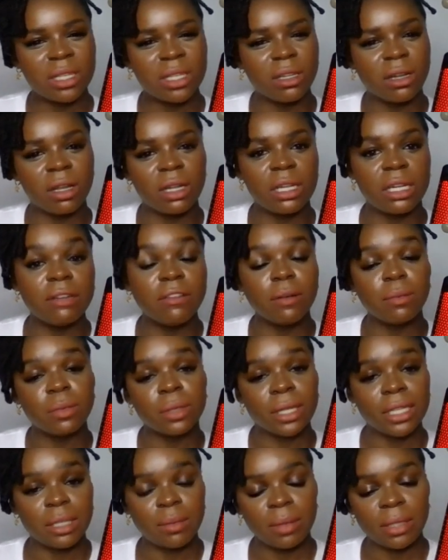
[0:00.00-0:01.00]
did not live up
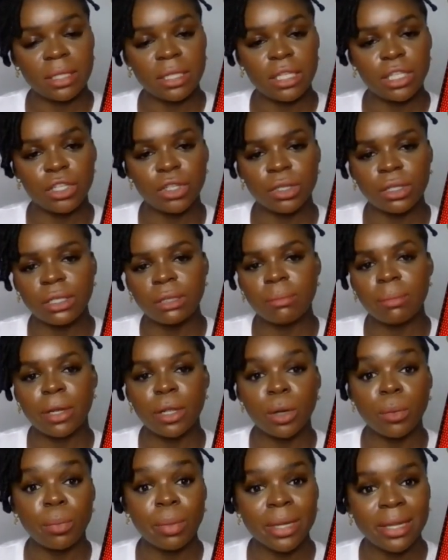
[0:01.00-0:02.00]
to expectations, in my
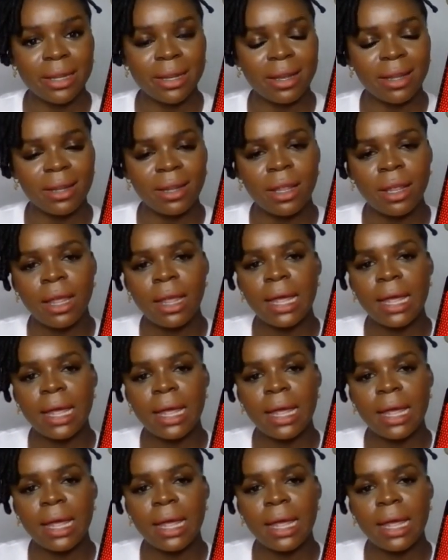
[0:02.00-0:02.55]
opinion.